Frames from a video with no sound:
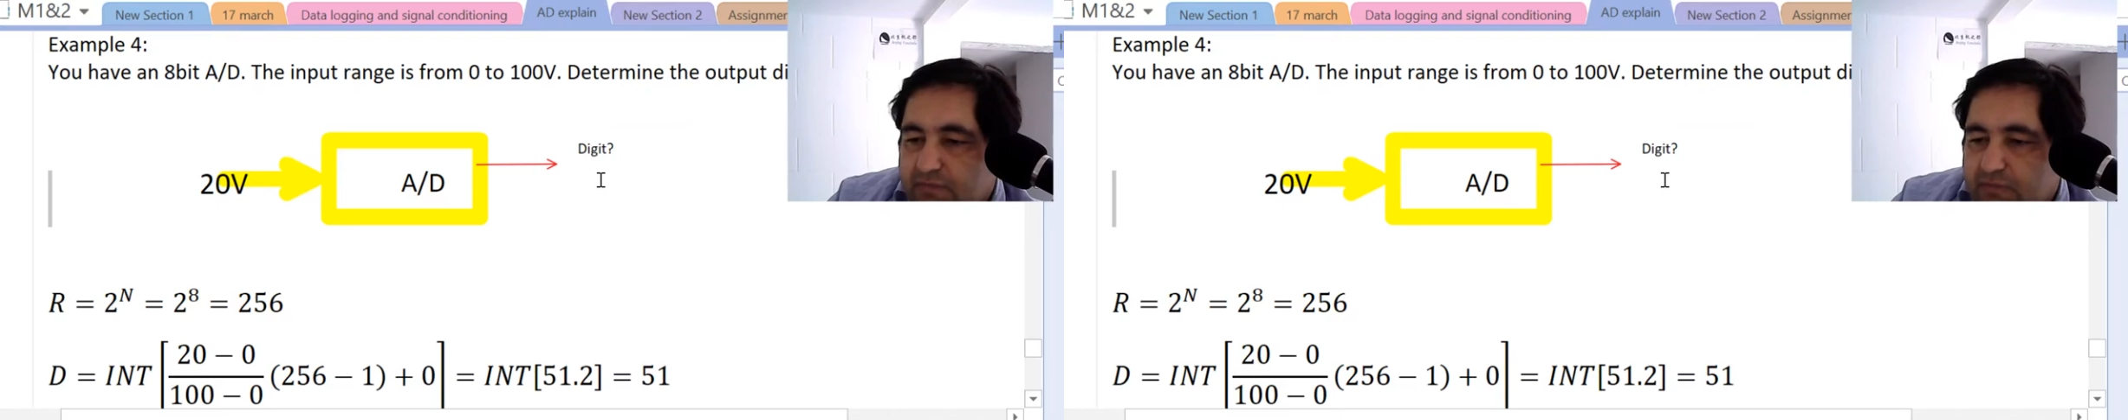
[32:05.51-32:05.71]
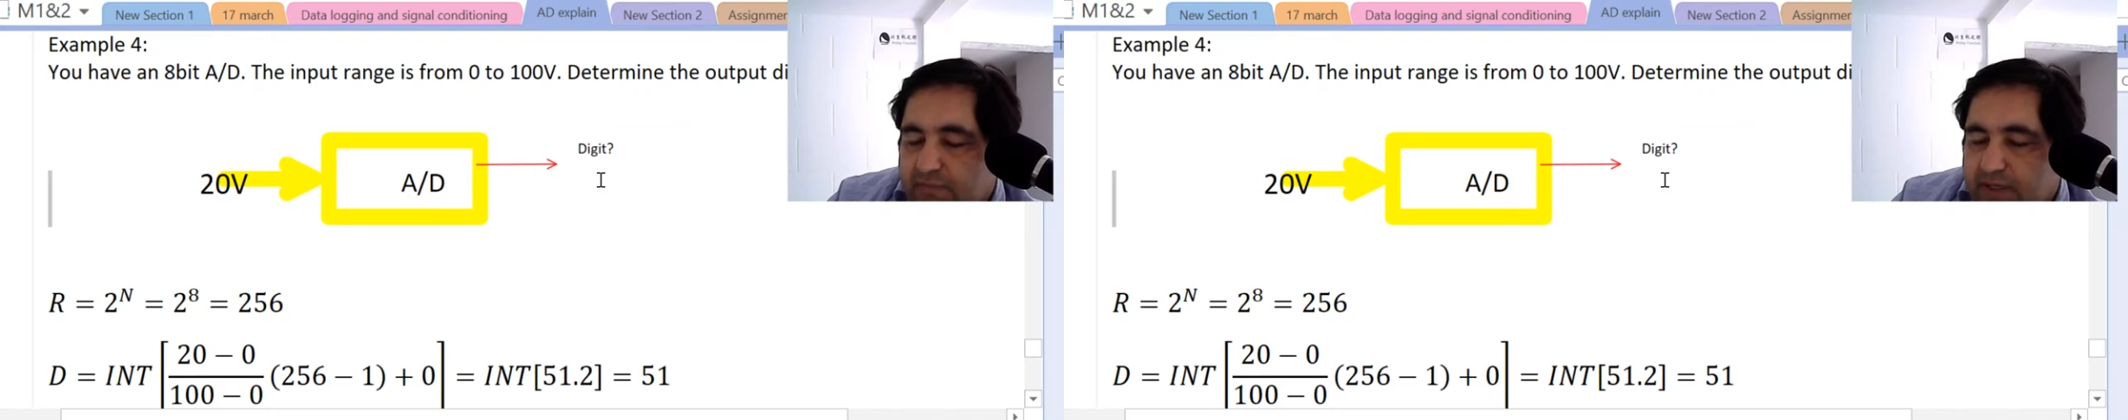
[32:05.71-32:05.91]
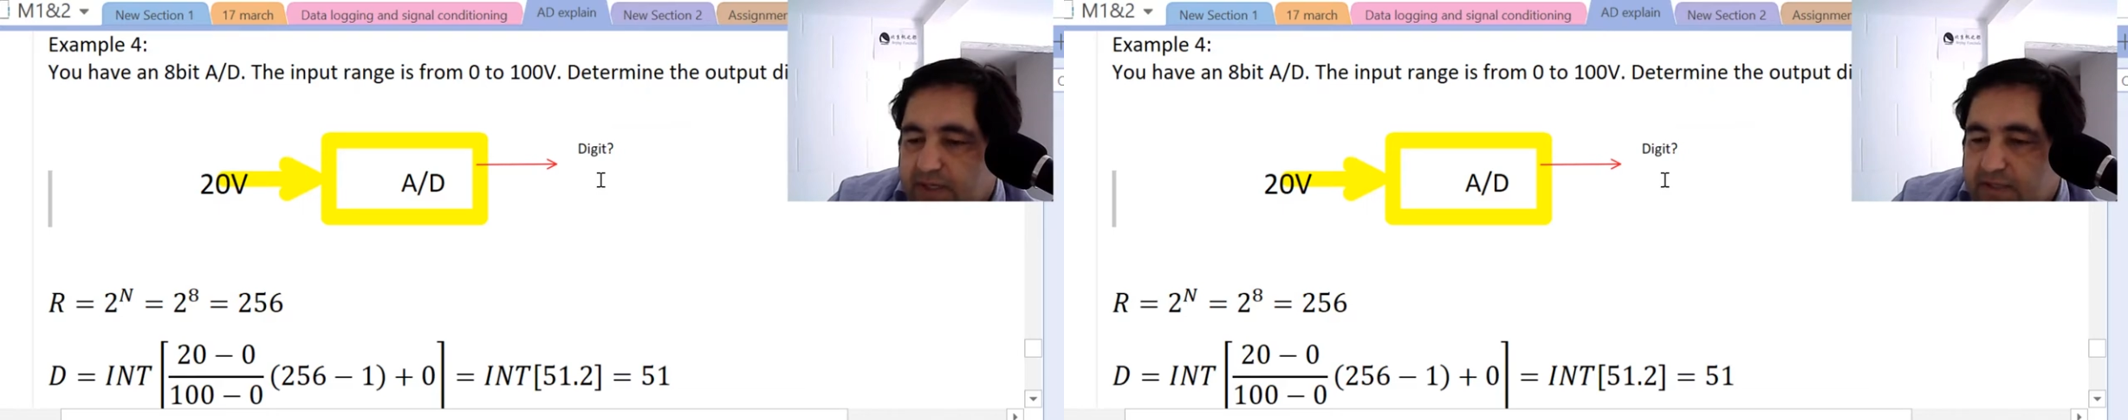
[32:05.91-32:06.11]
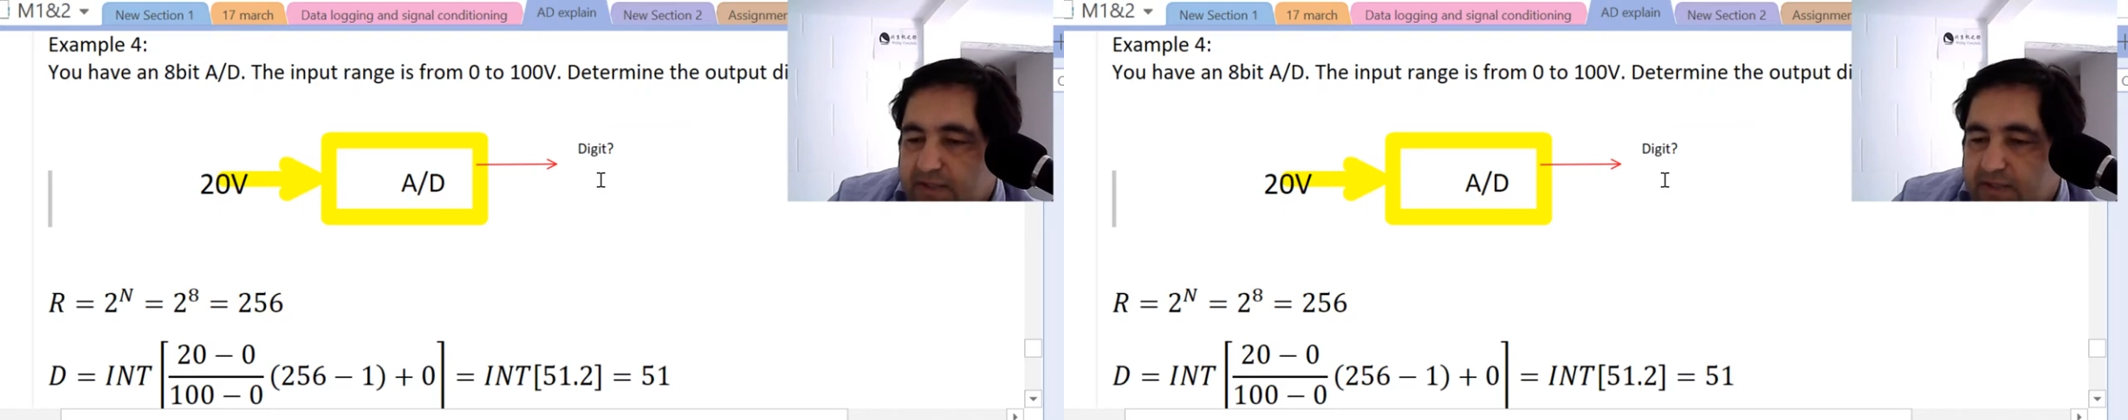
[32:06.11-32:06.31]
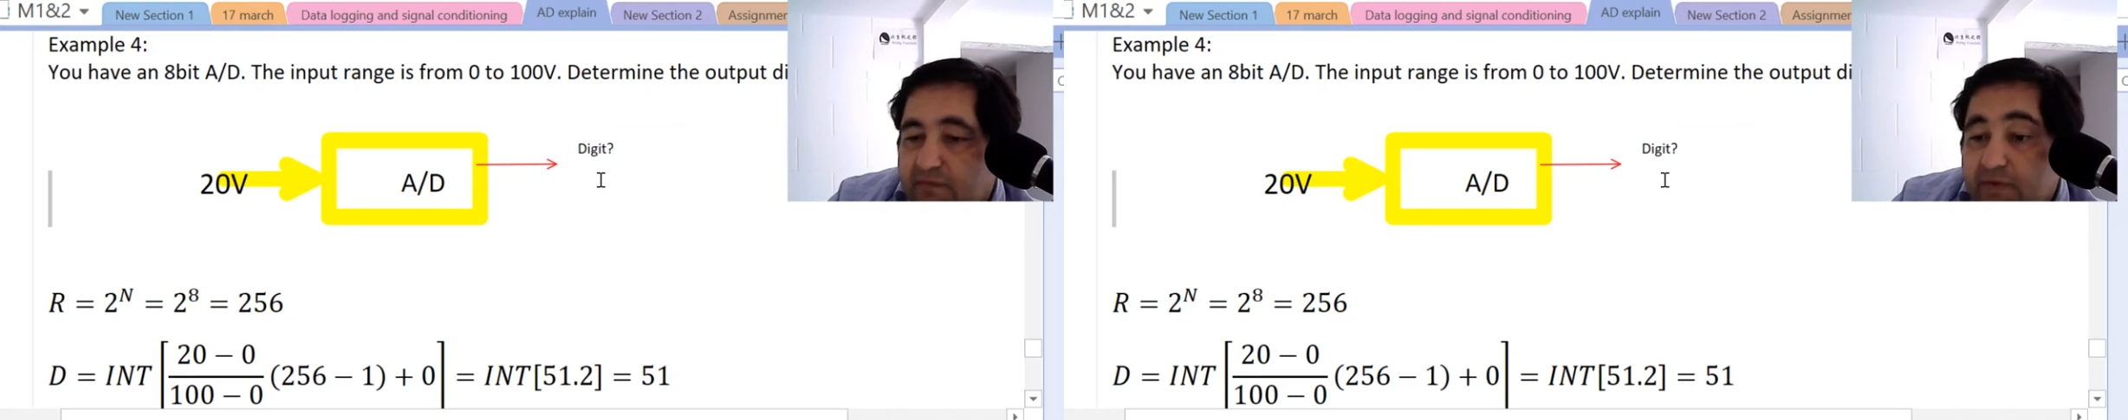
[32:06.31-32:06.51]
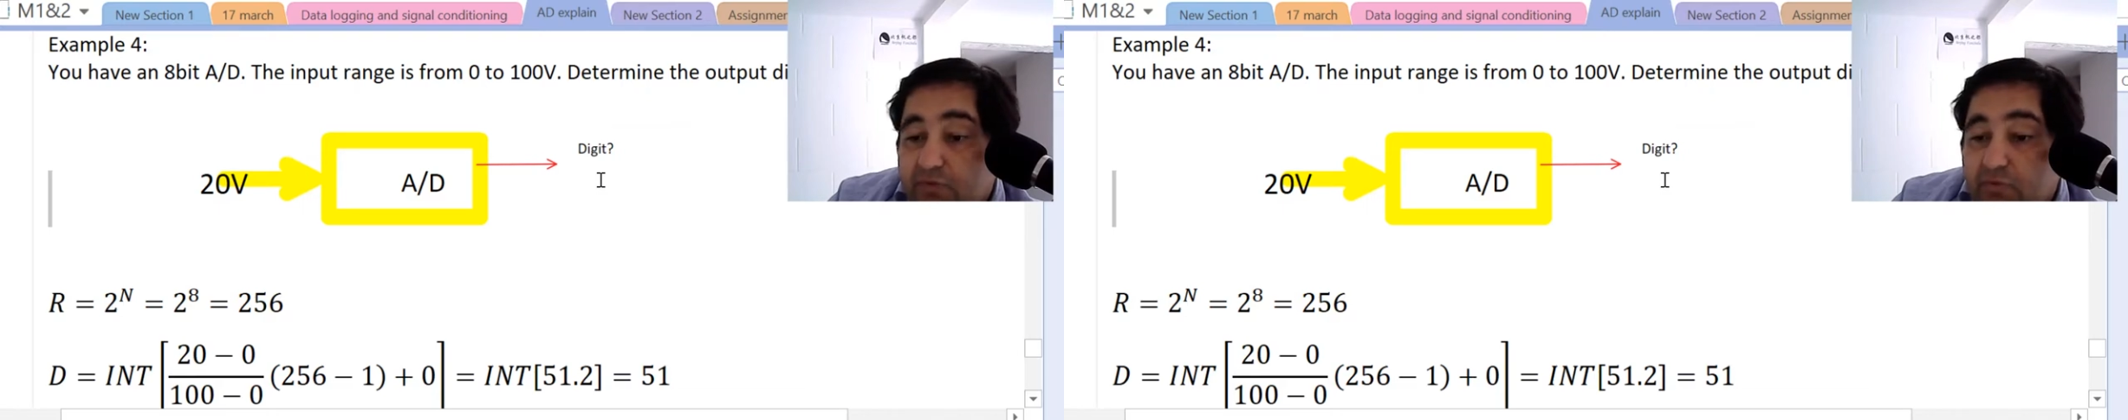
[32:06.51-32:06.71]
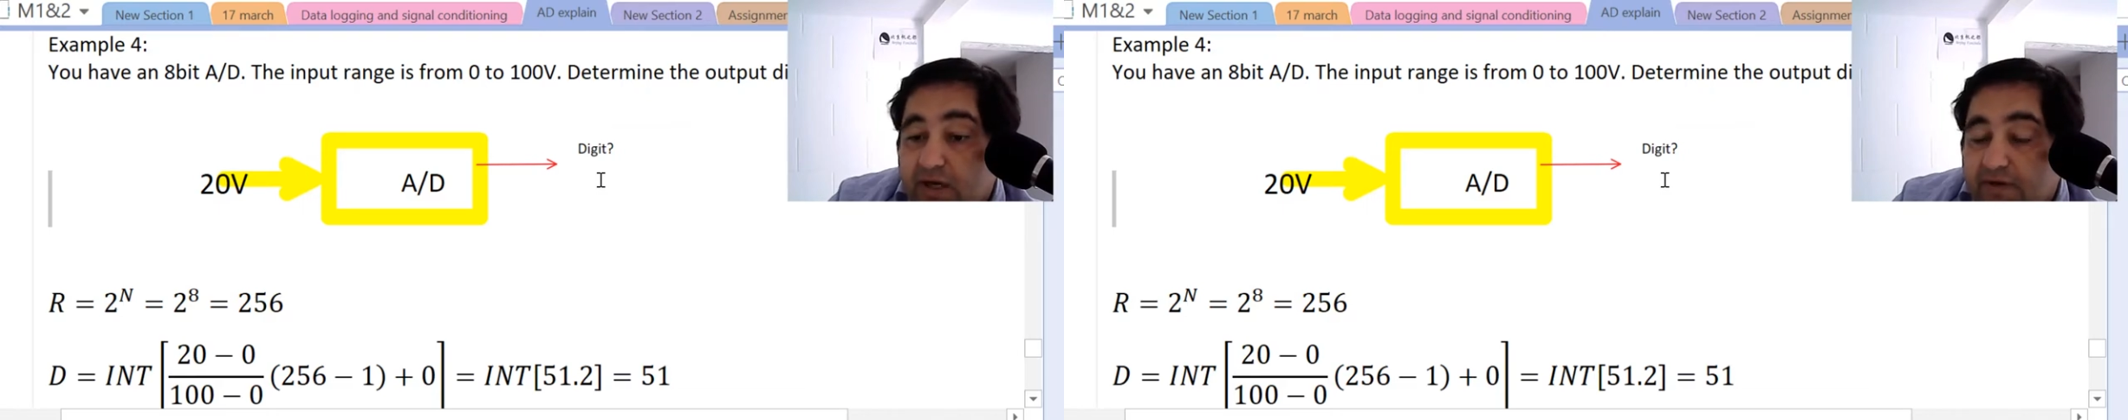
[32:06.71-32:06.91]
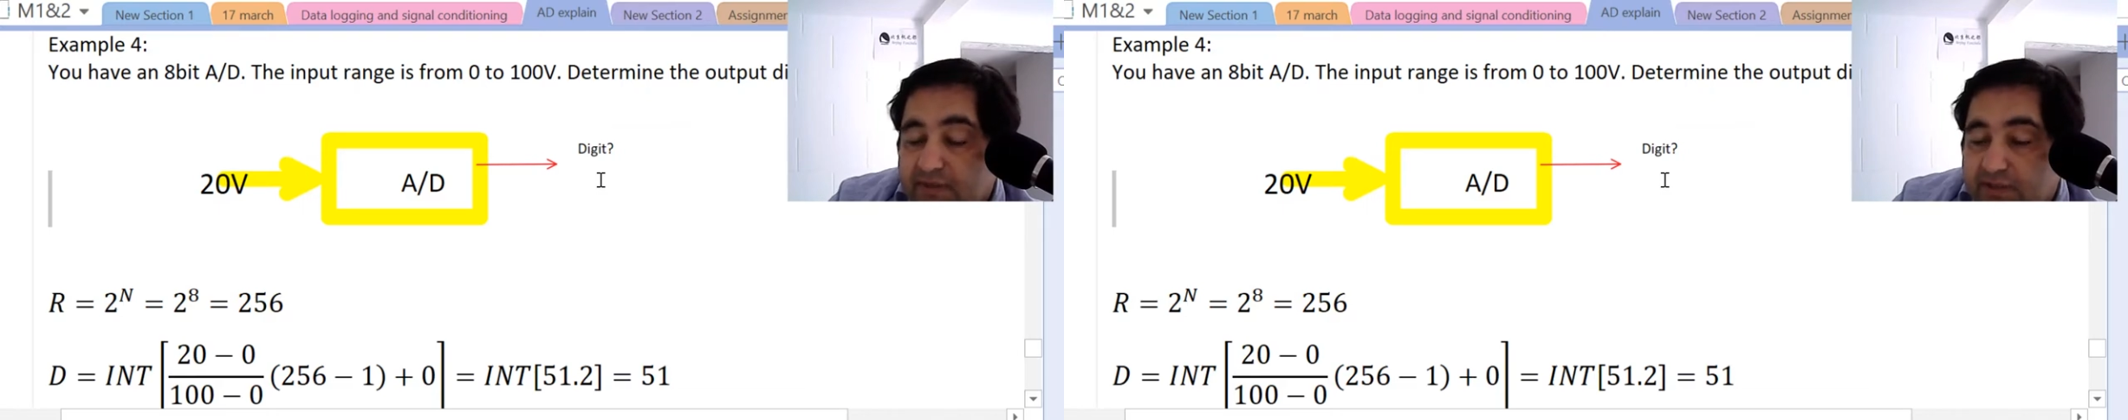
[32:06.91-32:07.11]
but we do
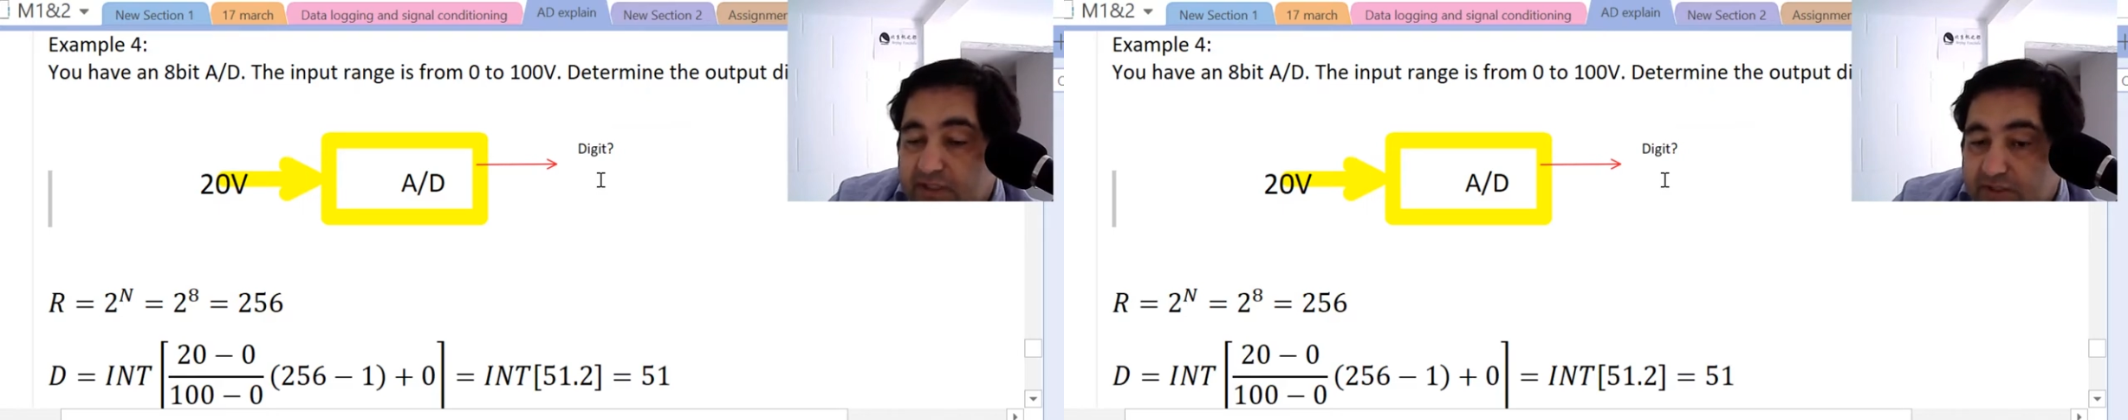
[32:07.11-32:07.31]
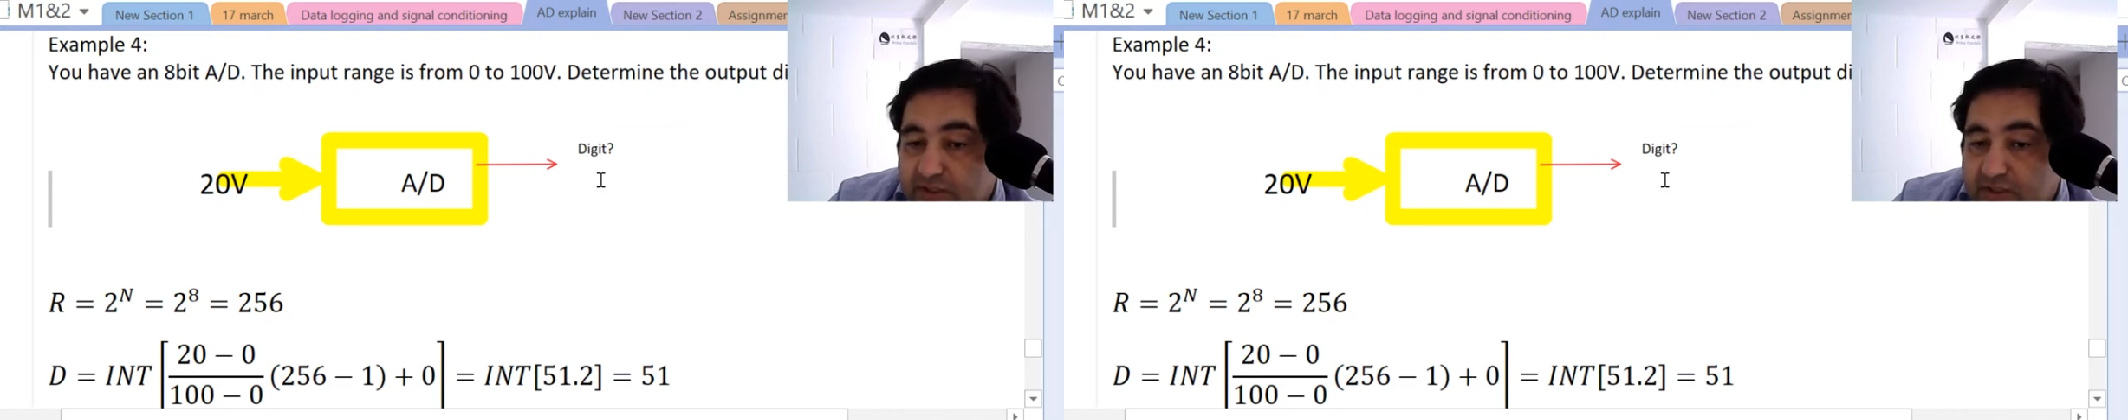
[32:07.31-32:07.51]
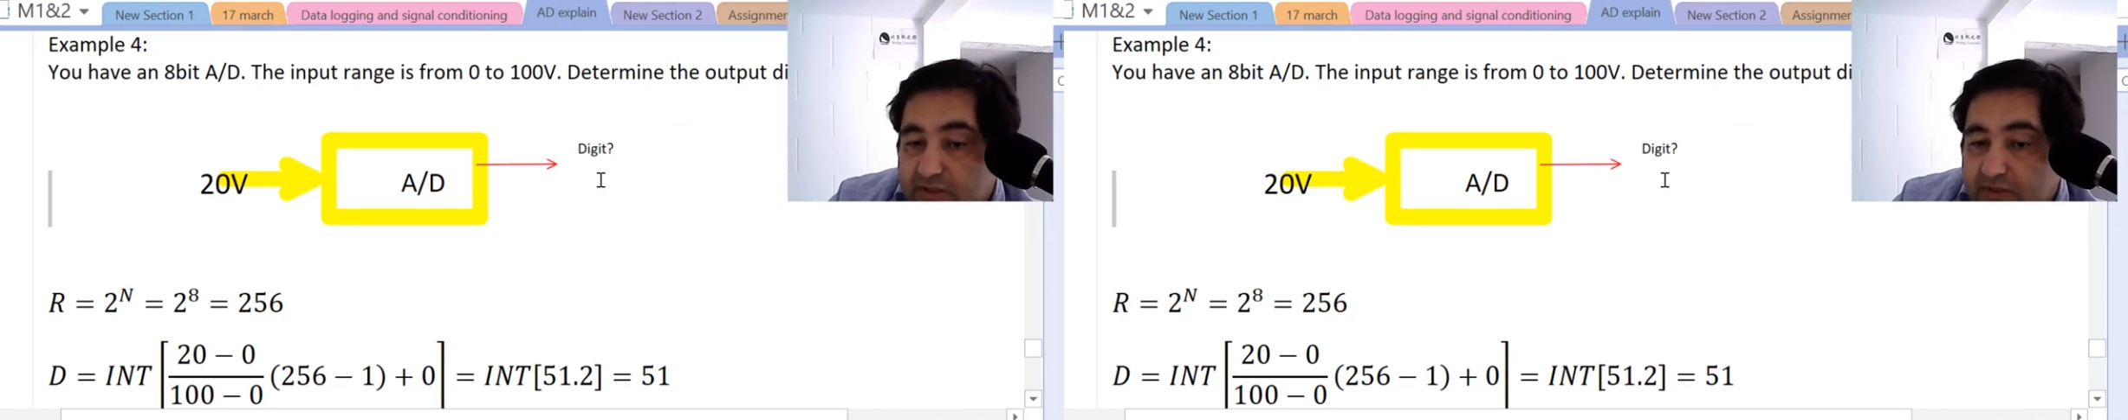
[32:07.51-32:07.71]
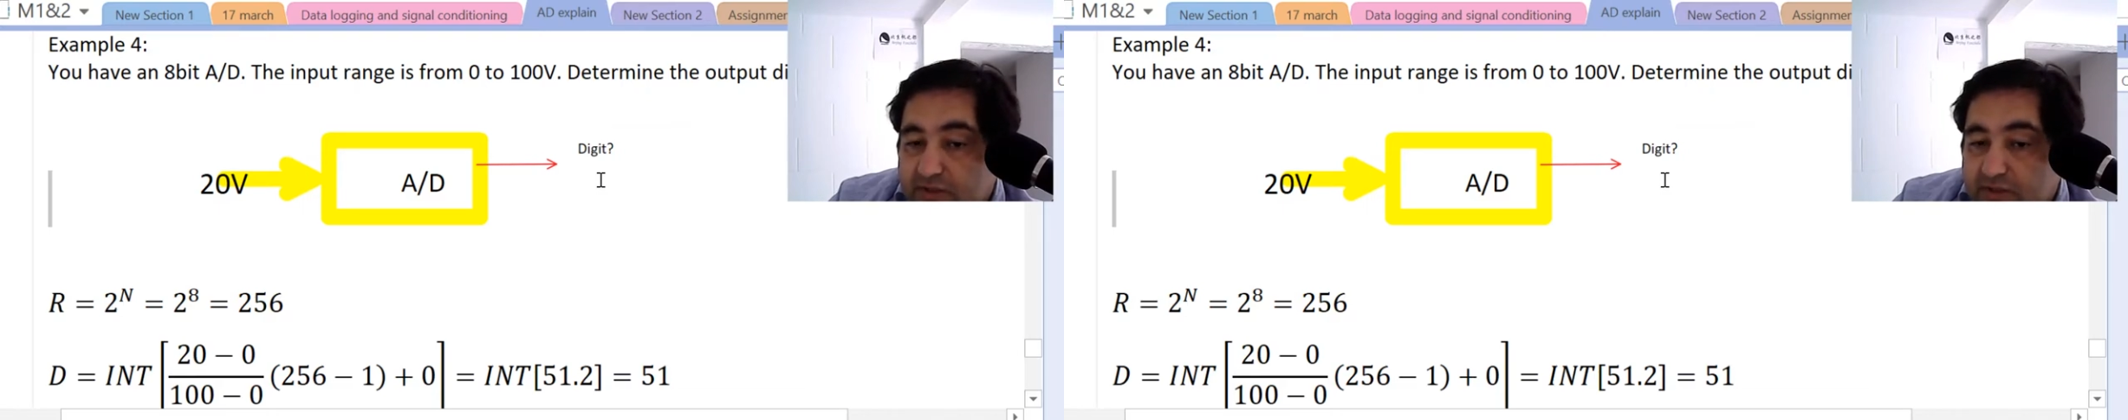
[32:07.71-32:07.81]
have the digits.